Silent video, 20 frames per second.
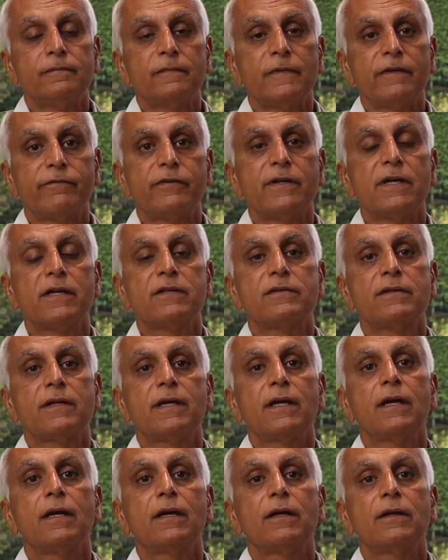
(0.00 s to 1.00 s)
The first
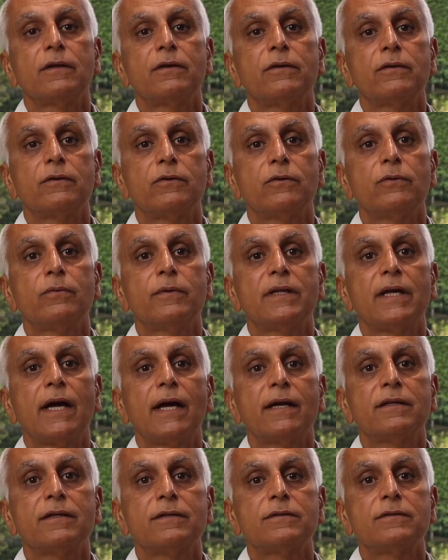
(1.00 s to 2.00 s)
thing to do with
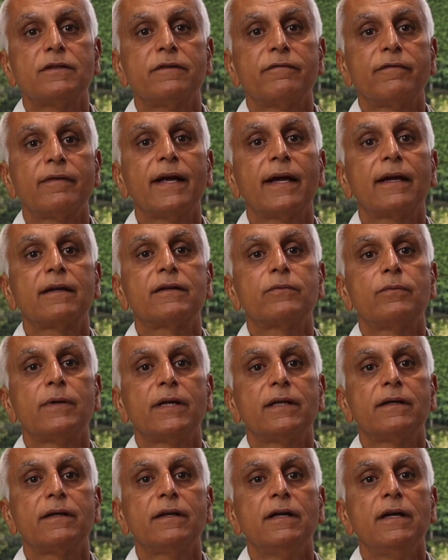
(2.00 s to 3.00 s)
that is reflect
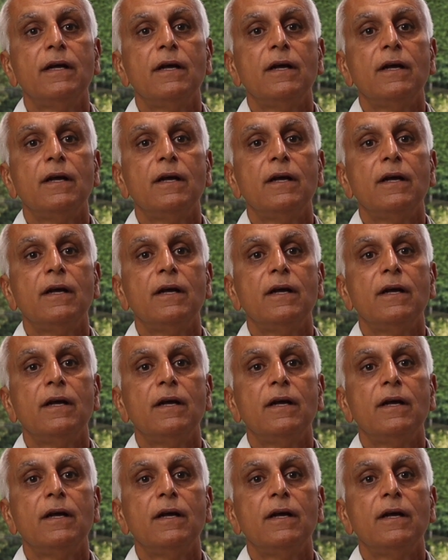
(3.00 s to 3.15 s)
whether